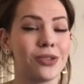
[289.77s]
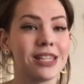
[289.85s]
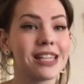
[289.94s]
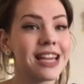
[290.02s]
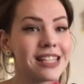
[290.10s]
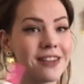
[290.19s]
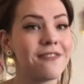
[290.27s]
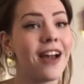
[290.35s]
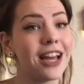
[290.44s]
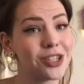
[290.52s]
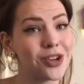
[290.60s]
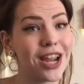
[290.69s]
So this is a
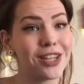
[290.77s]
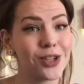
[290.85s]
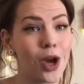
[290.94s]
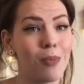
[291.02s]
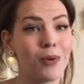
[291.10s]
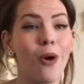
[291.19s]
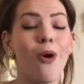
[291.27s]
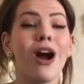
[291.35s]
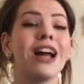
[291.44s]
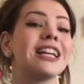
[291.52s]
fast drying top coat.